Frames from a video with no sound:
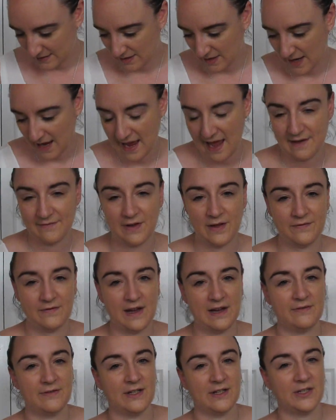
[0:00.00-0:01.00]
I have her
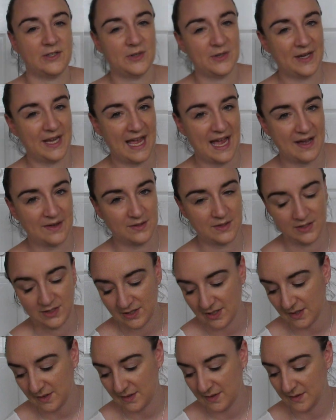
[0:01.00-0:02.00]
favourite toy out to
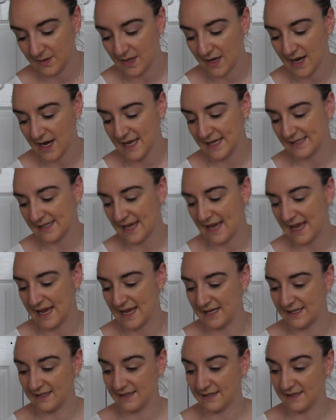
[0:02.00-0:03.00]
show you guys,
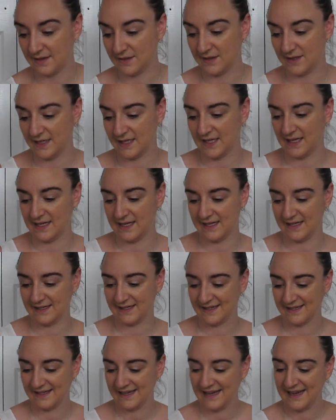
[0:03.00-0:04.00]
and so she
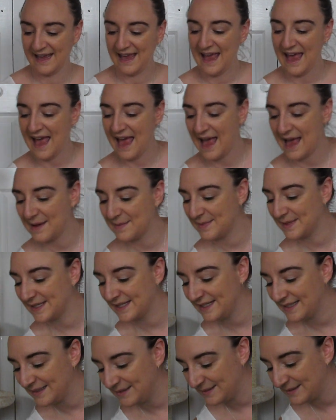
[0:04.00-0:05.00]
is
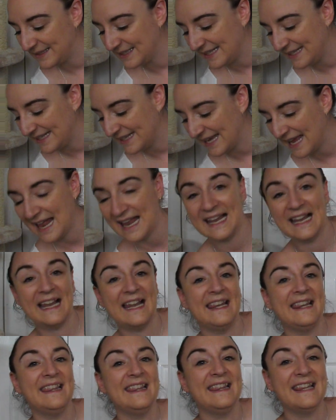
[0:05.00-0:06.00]
absolutely
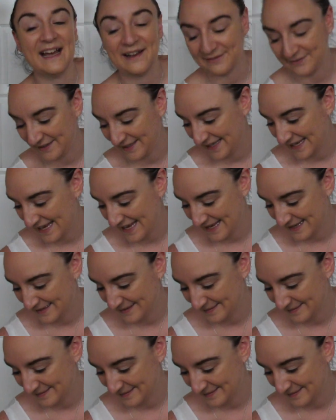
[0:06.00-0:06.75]
loving it.